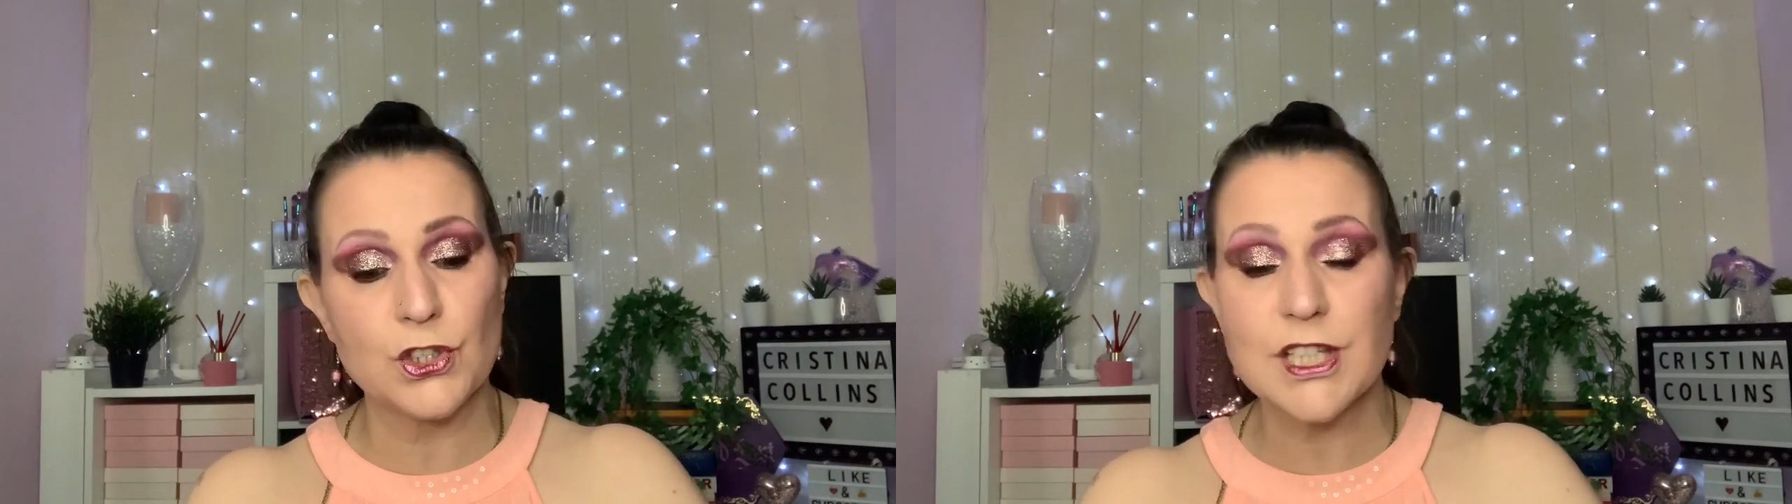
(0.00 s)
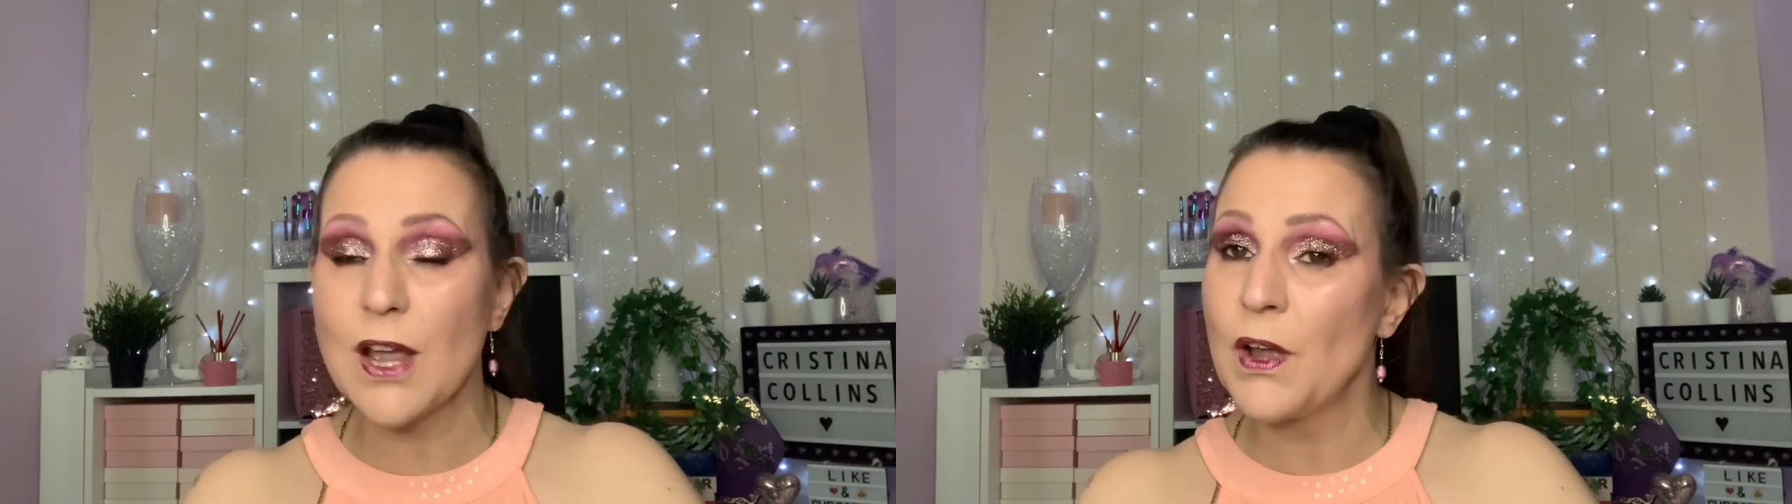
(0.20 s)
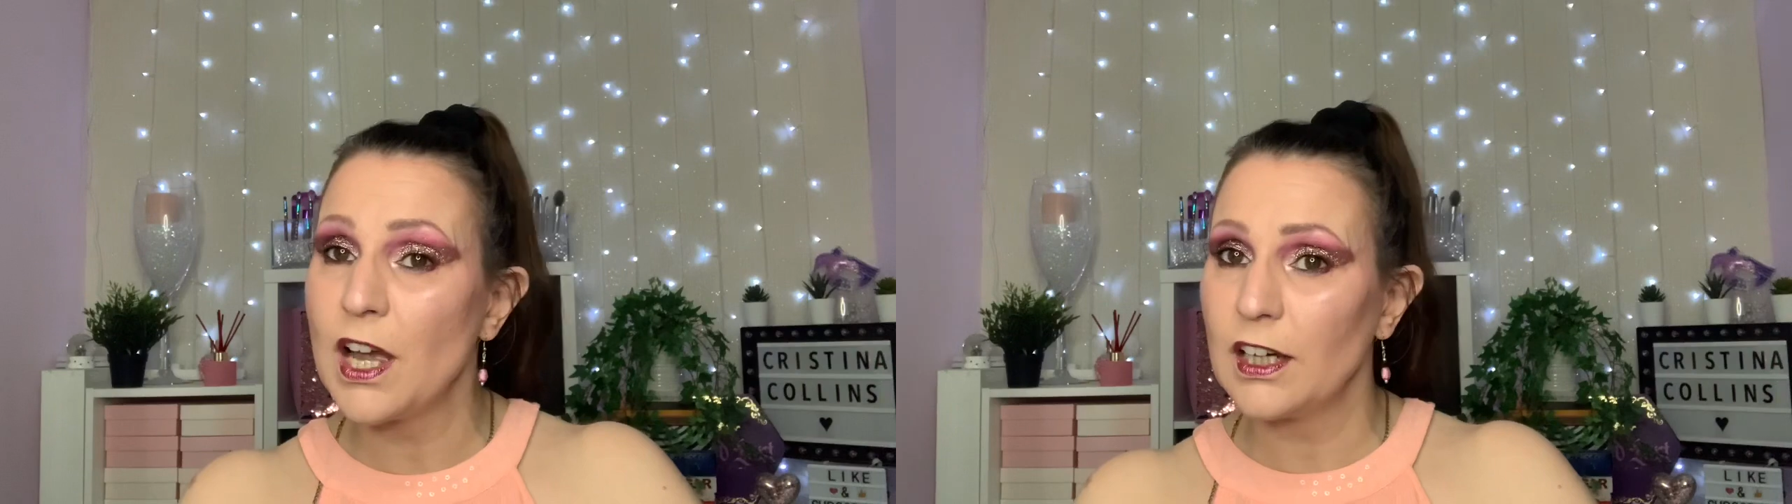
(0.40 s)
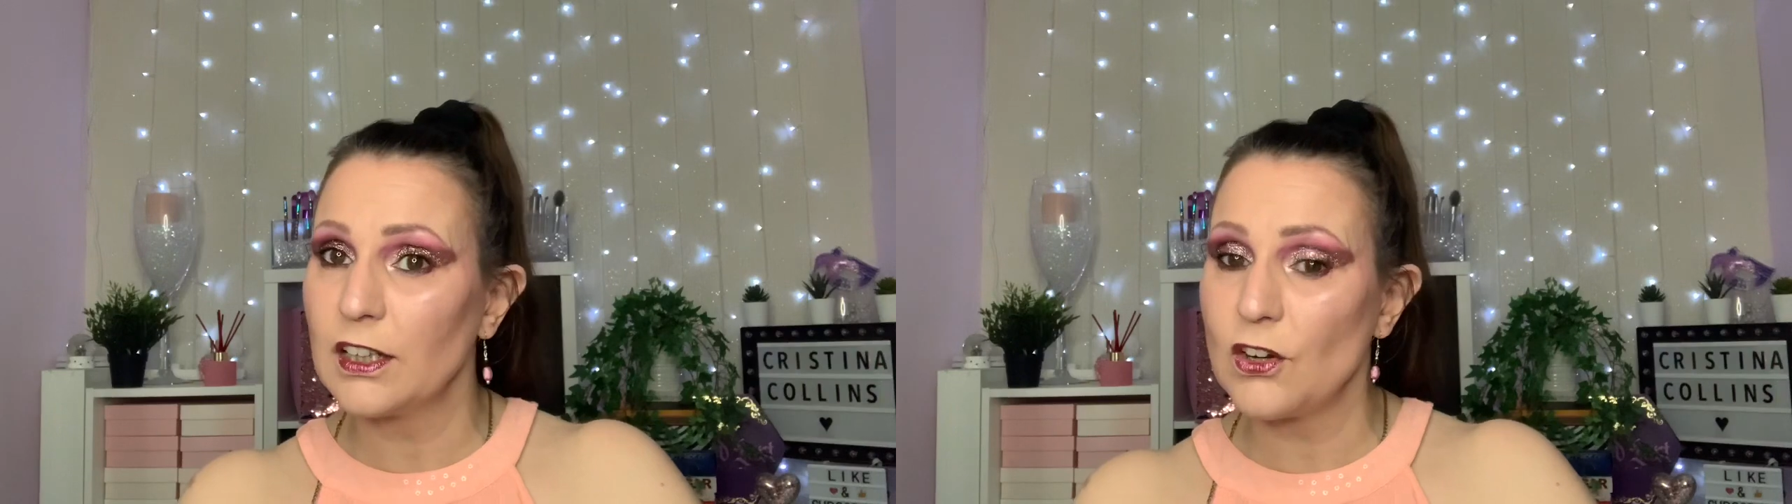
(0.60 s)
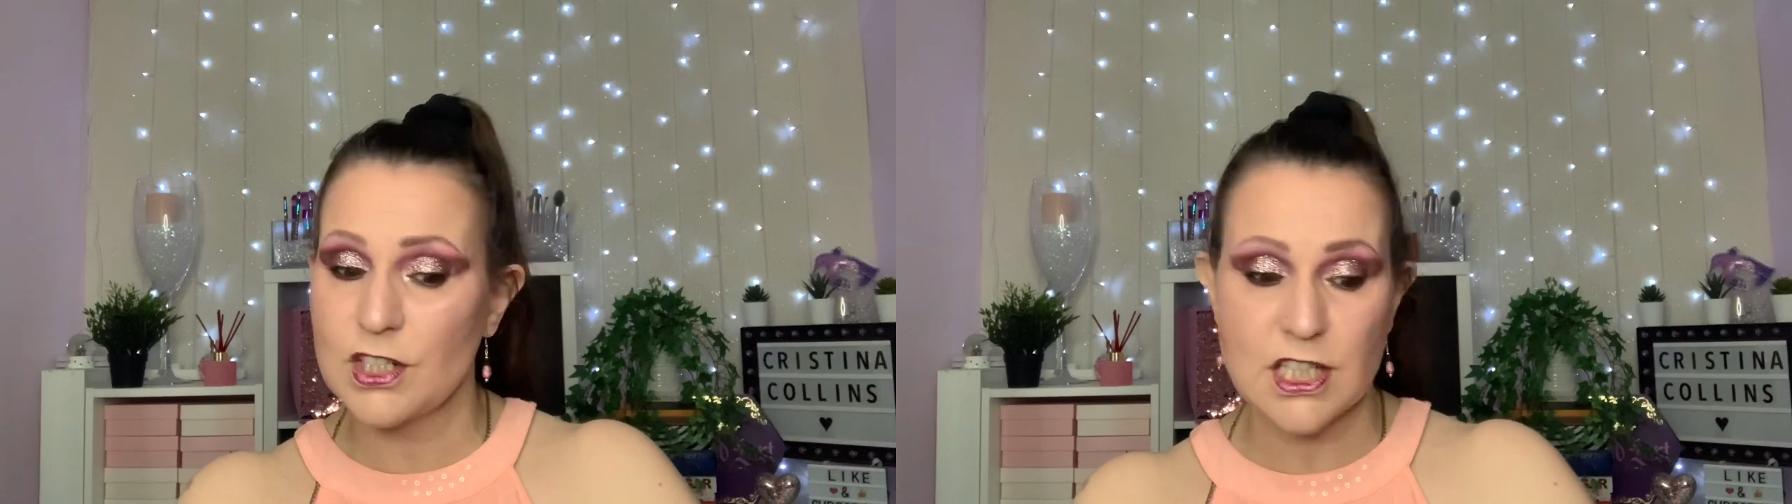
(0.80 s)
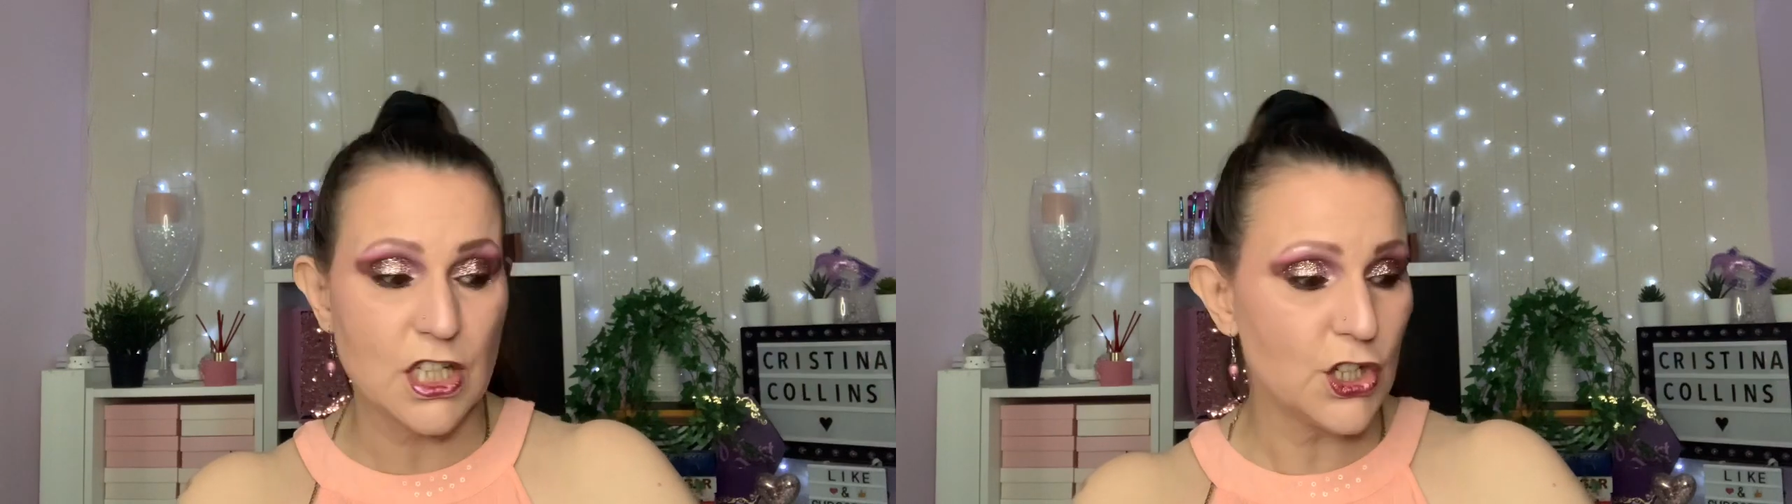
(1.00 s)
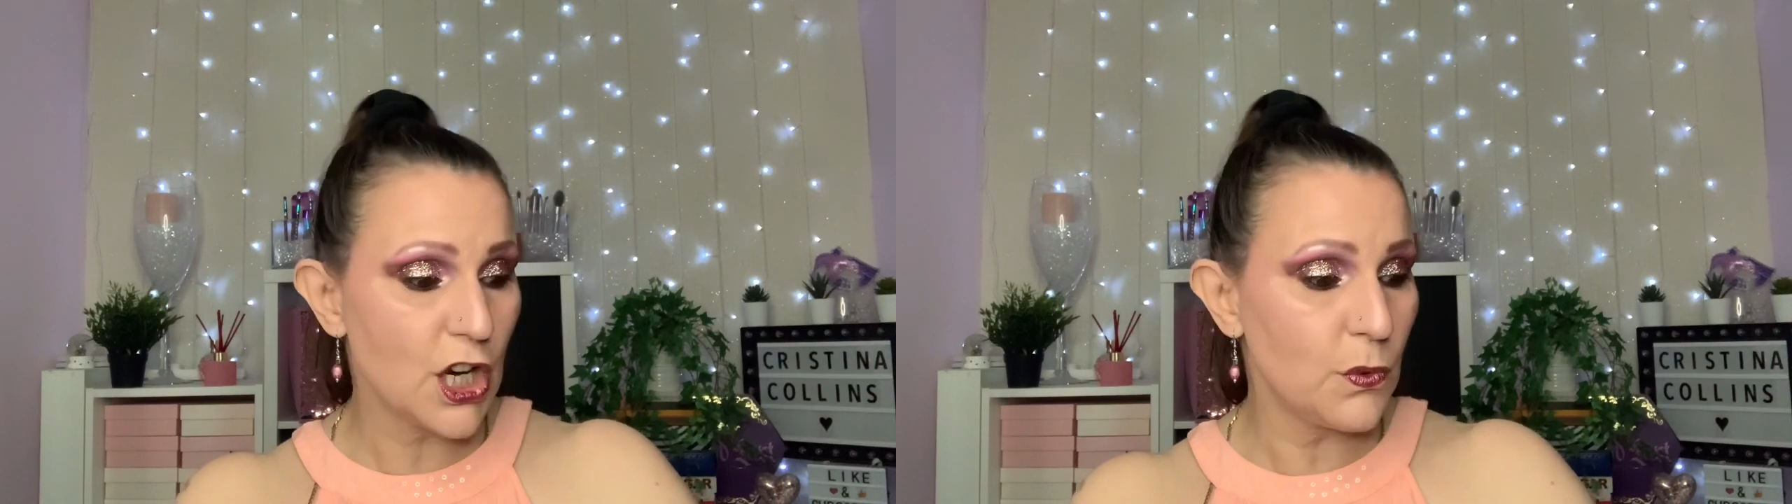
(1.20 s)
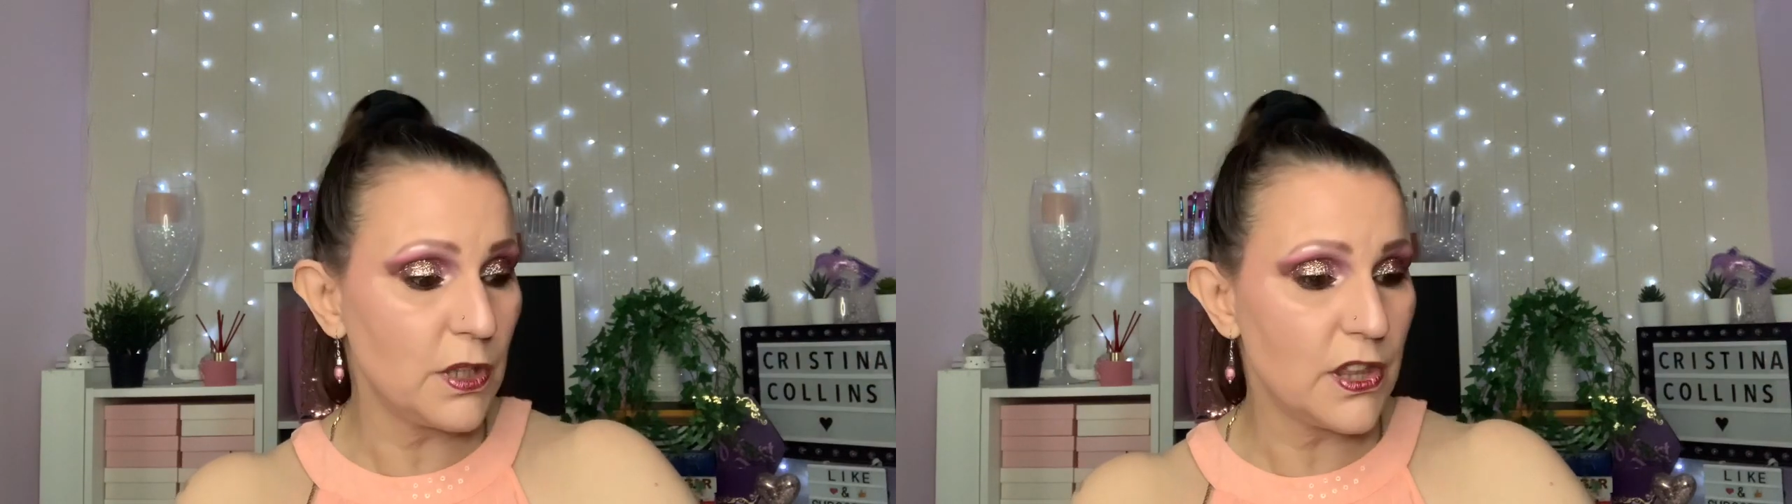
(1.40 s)
So I'd like to
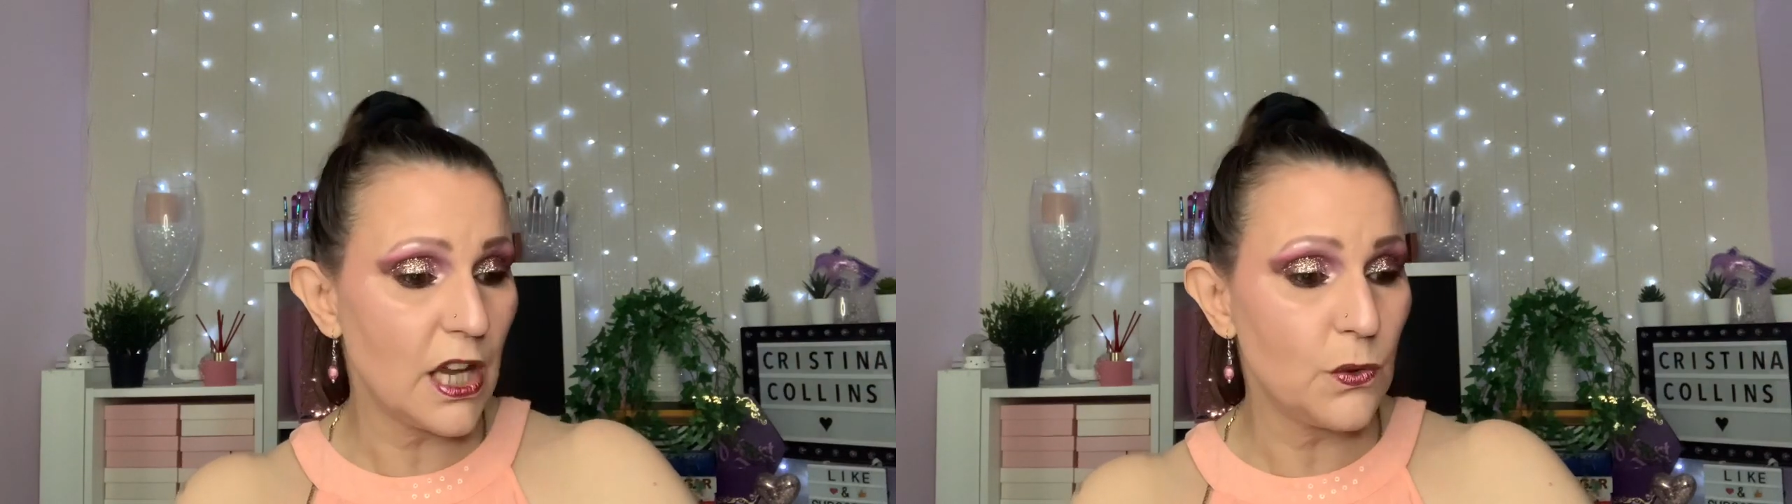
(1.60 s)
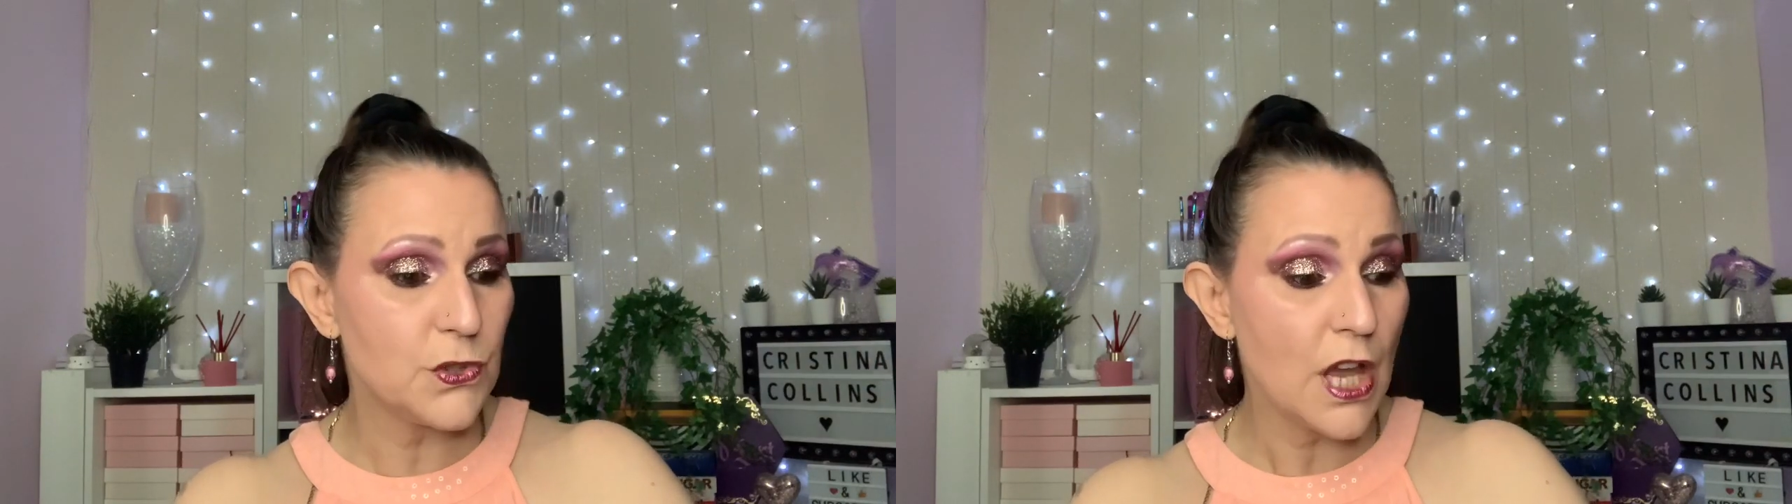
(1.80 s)
show you those.